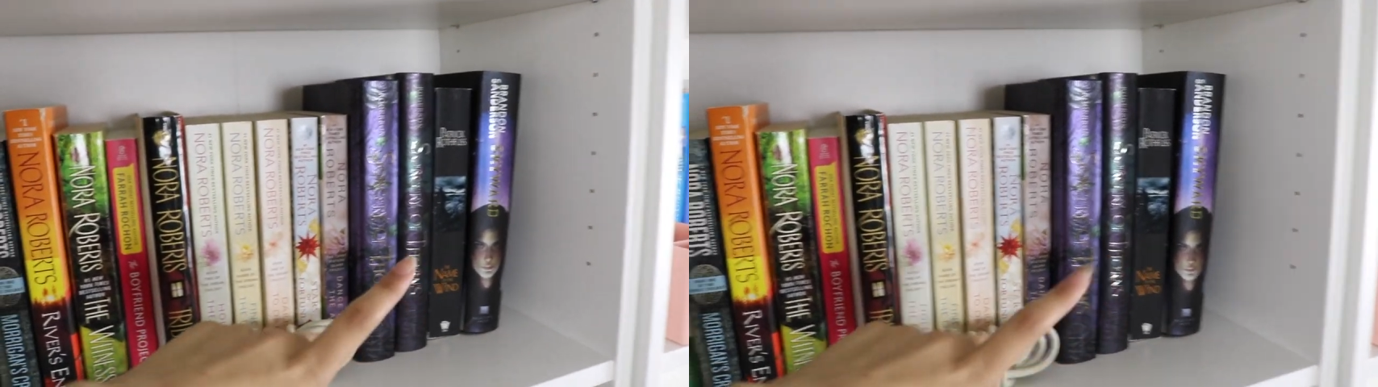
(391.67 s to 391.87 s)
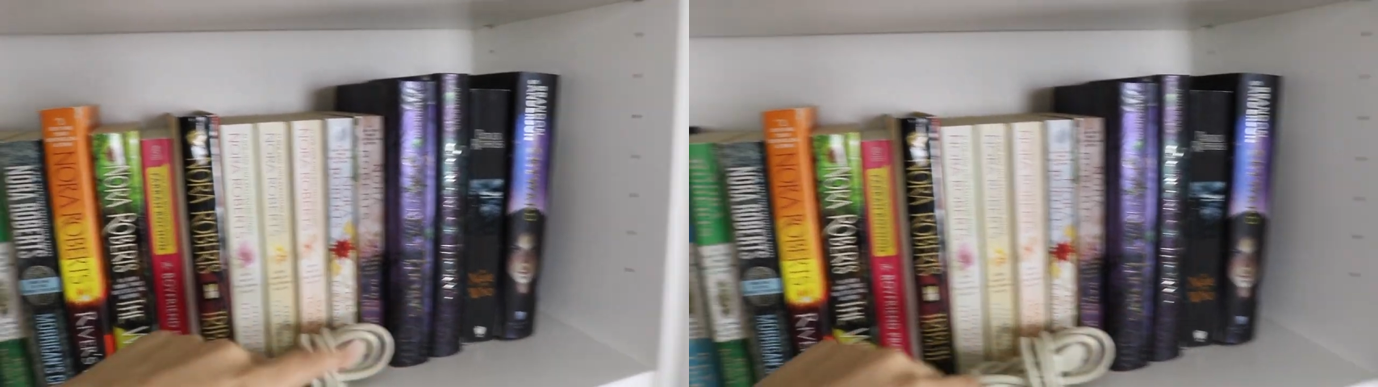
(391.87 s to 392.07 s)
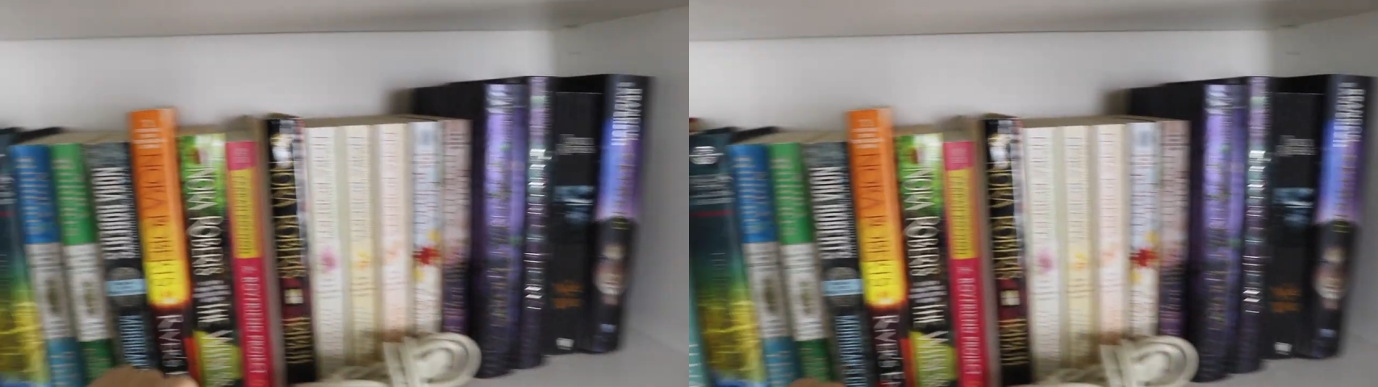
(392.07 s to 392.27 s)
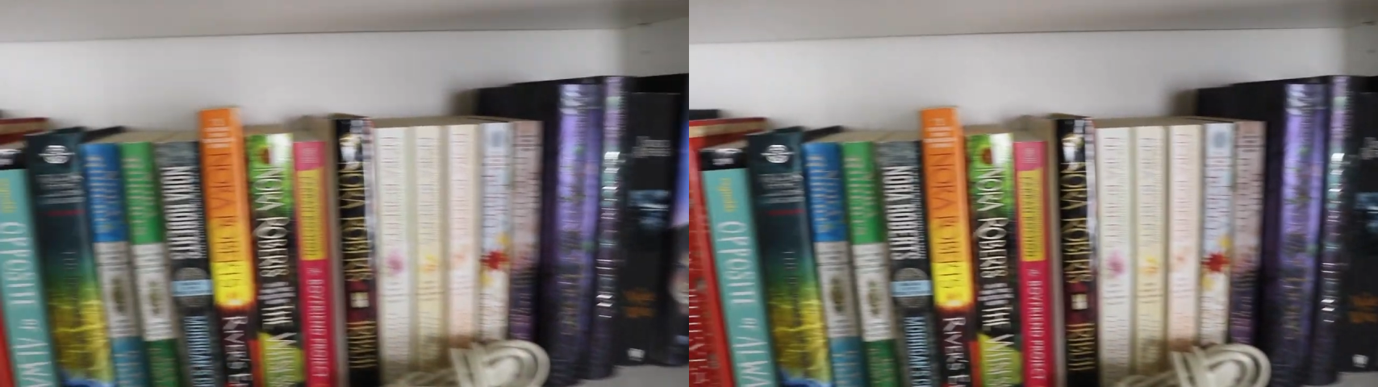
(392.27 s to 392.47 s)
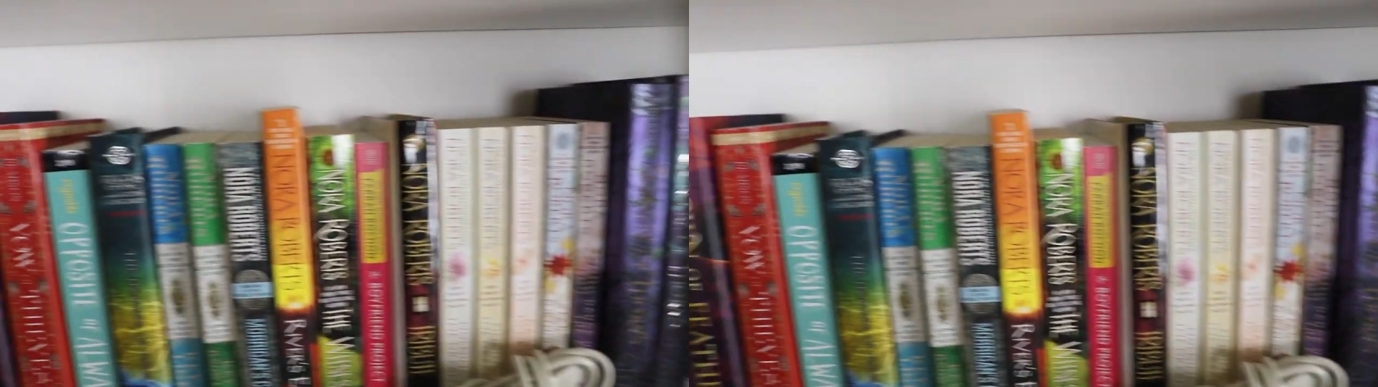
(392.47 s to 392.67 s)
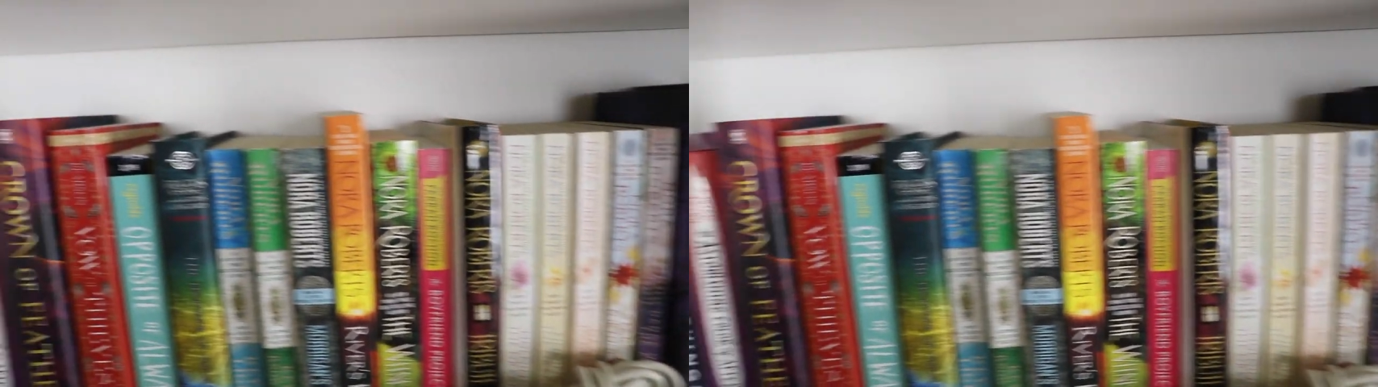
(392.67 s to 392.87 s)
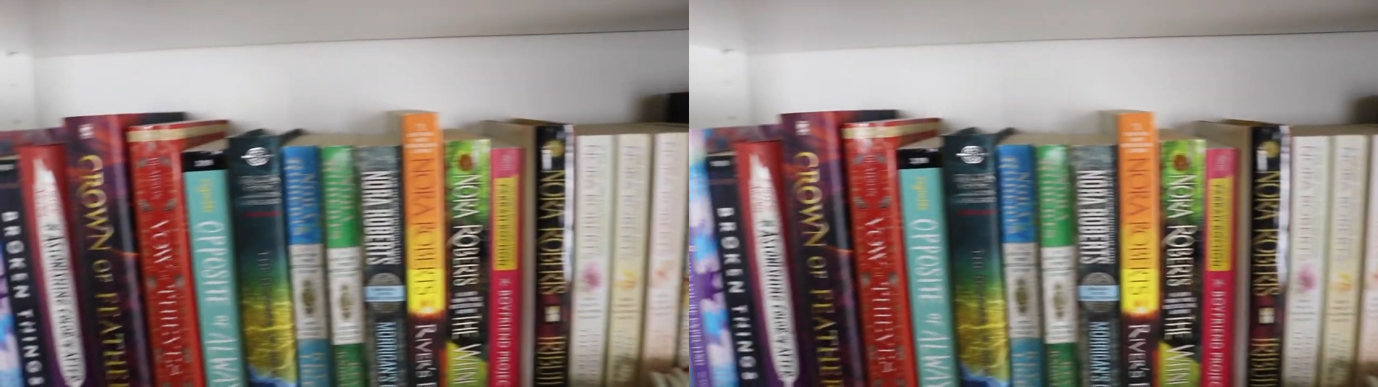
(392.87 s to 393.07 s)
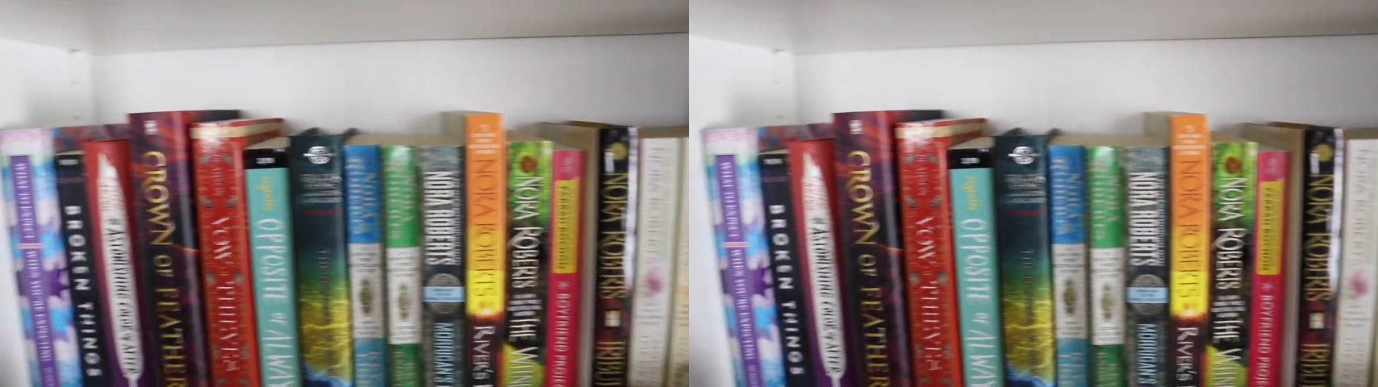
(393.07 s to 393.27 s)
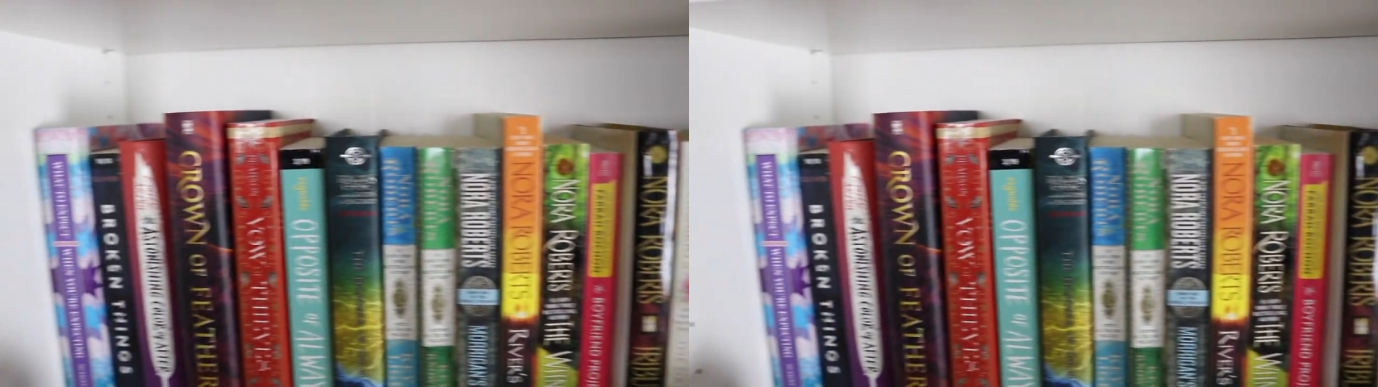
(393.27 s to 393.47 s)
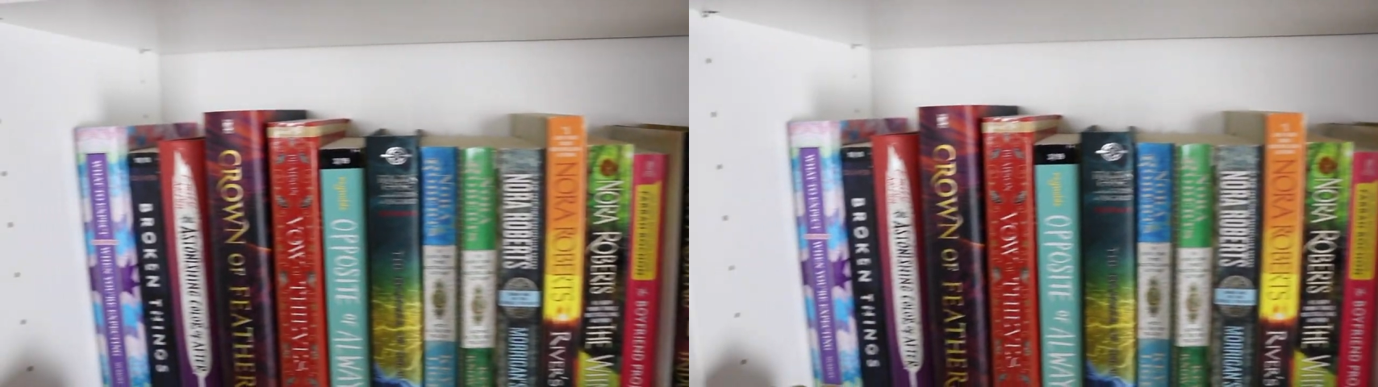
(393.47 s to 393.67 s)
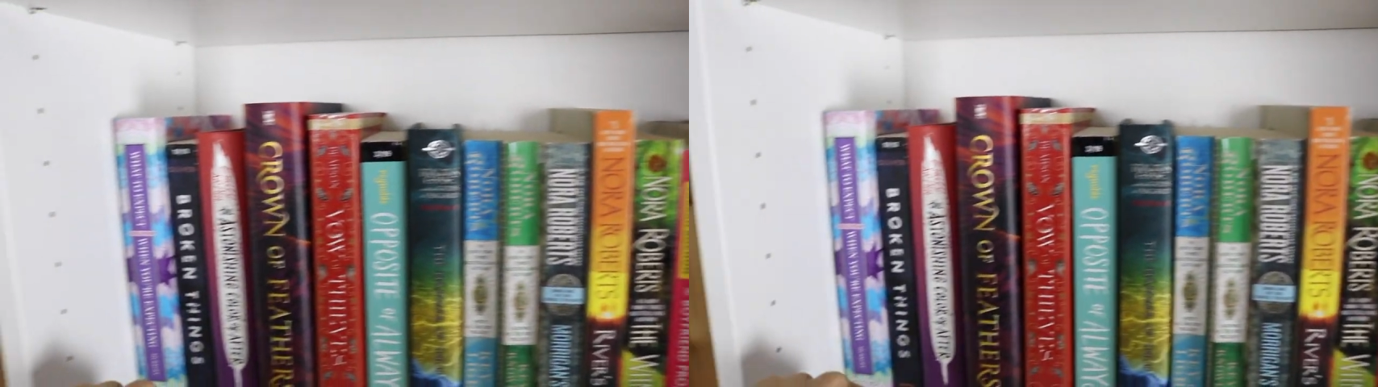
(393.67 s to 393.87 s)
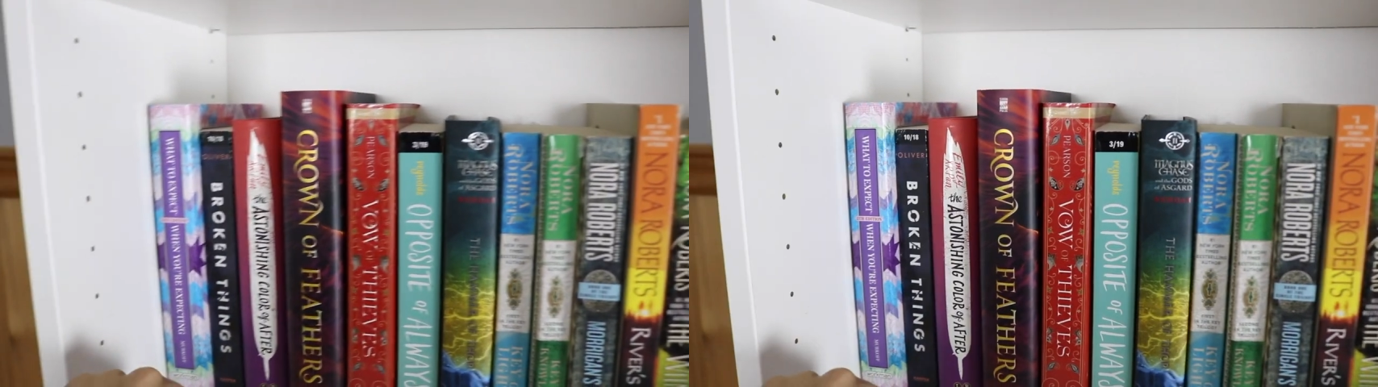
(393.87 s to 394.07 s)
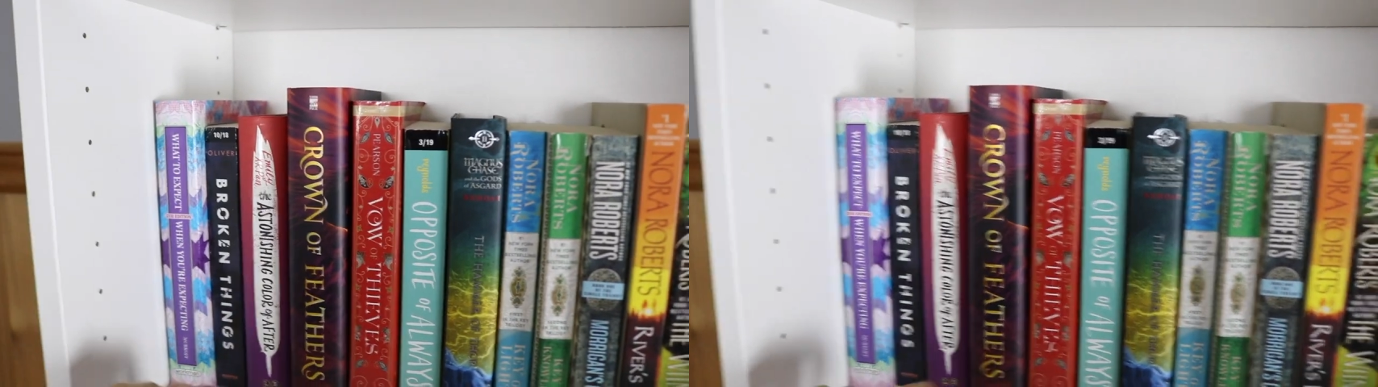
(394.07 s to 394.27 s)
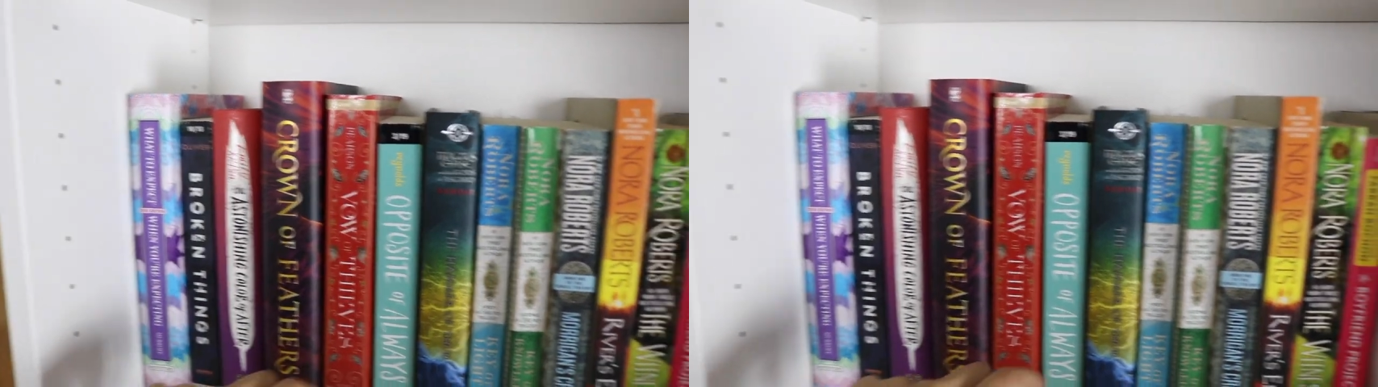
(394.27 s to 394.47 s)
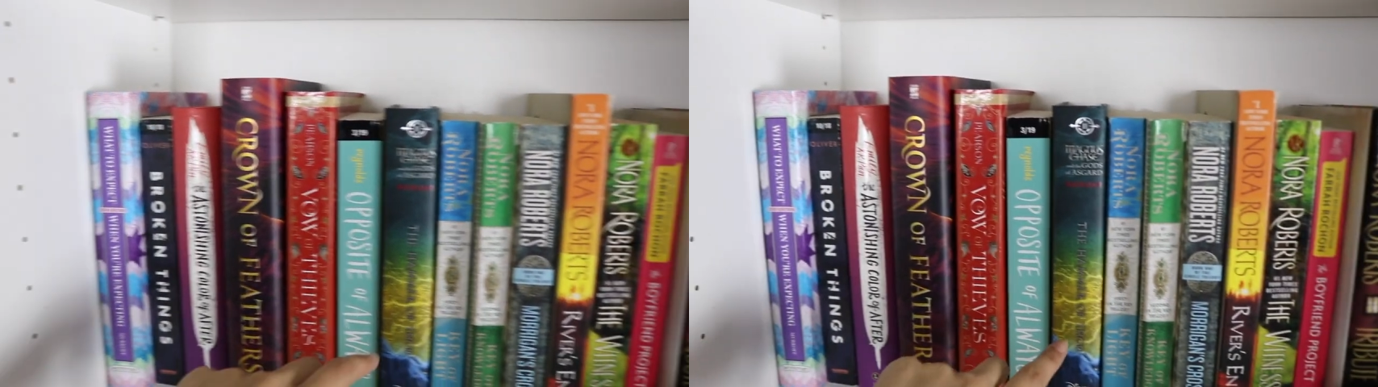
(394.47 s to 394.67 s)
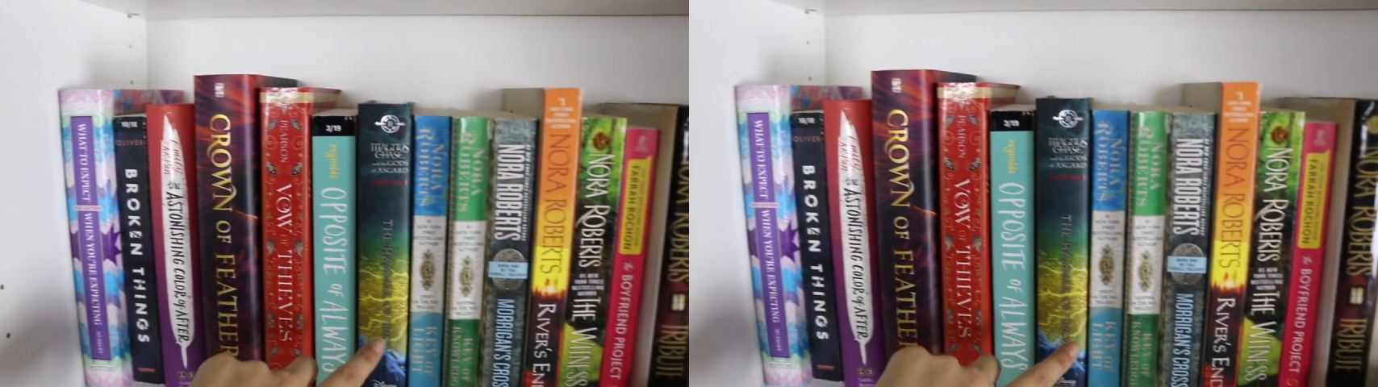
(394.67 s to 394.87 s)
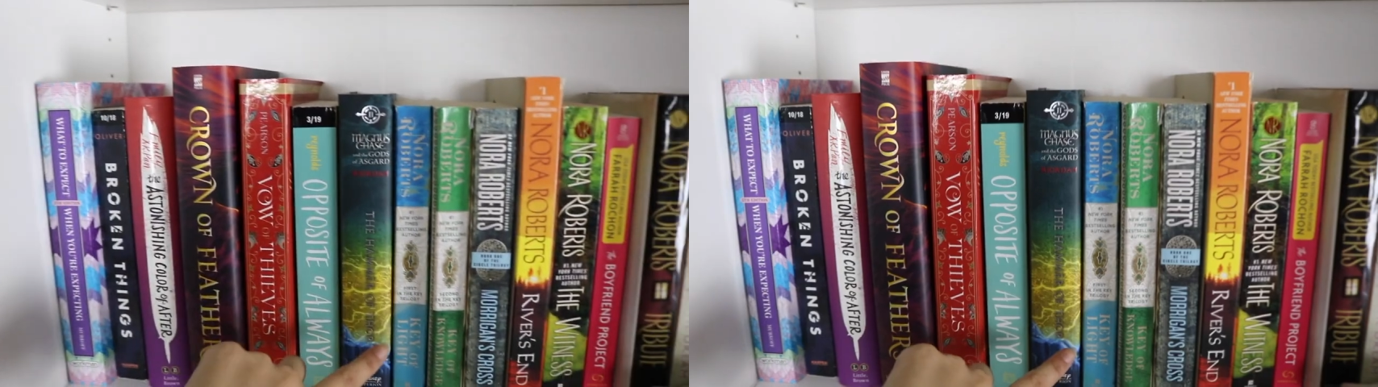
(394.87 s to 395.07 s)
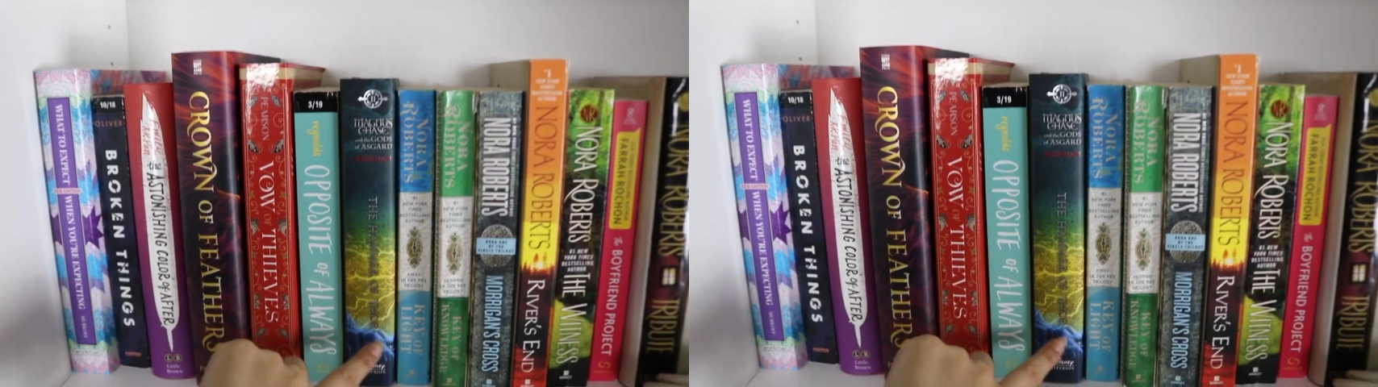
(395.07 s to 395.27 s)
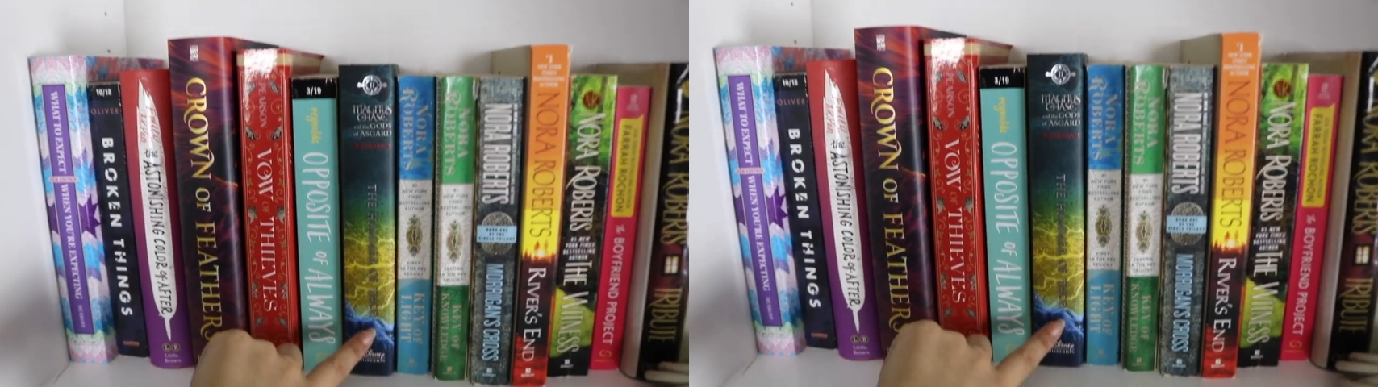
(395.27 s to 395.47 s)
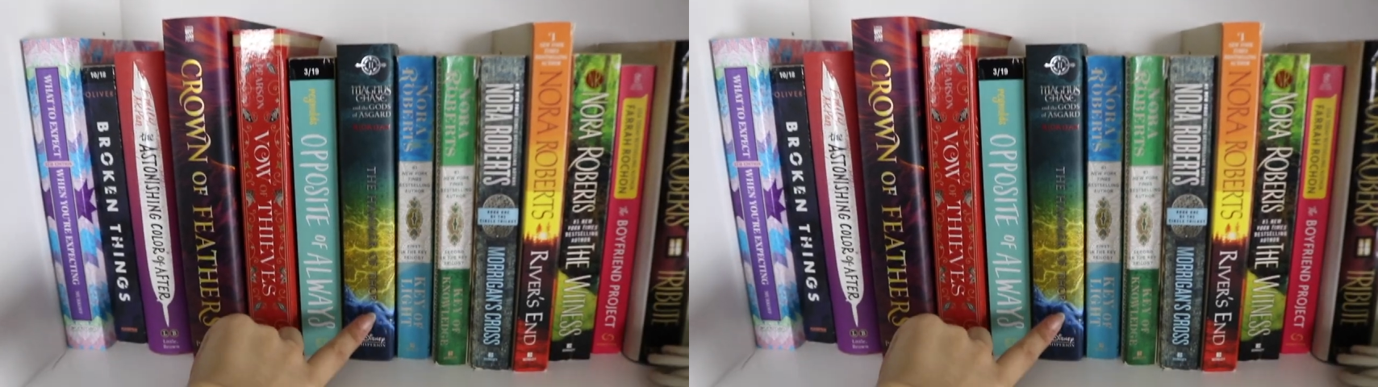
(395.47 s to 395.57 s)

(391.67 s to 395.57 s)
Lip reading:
Nobody's mouth can be seen.